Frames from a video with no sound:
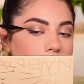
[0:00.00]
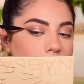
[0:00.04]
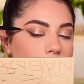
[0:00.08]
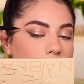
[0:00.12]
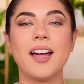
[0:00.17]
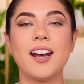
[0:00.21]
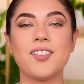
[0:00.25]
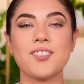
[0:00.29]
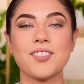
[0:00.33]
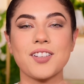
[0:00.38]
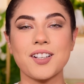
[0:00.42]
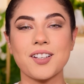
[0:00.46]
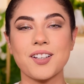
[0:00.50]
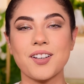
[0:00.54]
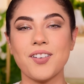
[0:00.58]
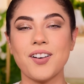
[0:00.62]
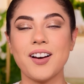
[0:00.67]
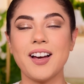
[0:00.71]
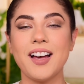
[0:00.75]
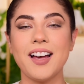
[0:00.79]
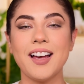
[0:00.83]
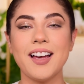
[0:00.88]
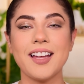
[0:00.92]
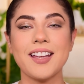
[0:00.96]
And I'm going to go
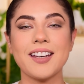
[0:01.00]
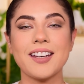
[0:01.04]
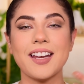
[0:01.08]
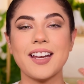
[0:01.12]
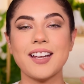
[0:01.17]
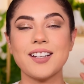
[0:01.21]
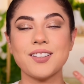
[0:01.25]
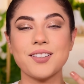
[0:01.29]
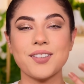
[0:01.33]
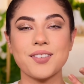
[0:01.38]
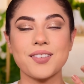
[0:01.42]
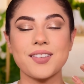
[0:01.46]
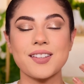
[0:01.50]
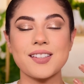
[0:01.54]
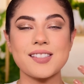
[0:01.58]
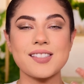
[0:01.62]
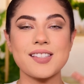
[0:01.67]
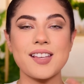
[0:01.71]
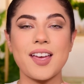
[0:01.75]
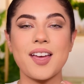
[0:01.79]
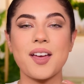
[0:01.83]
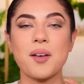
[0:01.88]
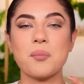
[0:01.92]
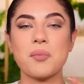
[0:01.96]
ahead and do the
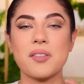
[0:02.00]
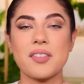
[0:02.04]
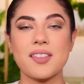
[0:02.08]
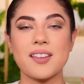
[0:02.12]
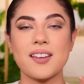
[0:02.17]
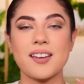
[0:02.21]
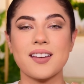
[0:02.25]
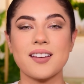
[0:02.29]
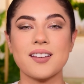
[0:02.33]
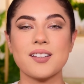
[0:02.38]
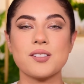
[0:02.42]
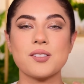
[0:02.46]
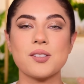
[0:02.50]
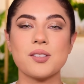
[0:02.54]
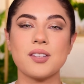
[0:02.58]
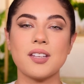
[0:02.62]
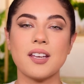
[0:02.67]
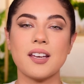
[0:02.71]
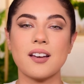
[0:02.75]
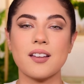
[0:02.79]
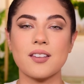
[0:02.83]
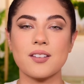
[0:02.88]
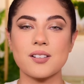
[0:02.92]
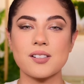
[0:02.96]
same thing to
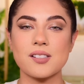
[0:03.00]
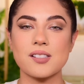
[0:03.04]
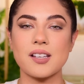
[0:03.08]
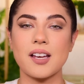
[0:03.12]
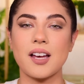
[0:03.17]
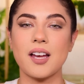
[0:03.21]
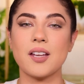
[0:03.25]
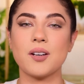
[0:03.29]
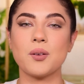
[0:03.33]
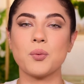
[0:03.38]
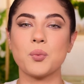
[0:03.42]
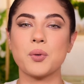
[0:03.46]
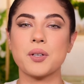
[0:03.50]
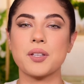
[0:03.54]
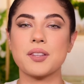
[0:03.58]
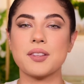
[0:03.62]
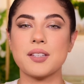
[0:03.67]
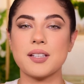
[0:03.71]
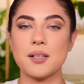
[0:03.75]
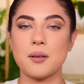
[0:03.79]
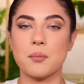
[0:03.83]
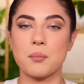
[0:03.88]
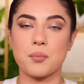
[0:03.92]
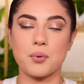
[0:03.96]
the other side with
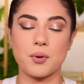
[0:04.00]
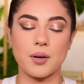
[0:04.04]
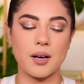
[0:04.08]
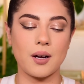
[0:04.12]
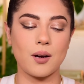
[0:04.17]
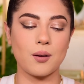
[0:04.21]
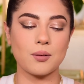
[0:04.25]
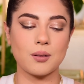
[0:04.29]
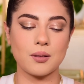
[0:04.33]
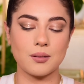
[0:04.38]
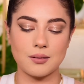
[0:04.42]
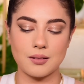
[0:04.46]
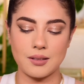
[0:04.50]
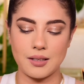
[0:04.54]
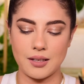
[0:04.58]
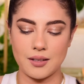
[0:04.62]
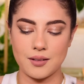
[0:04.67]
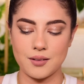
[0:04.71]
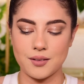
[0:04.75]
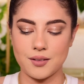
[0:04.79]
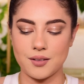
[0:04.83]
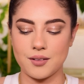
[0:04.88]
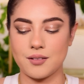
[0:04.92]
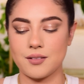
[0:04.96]
the brown liner.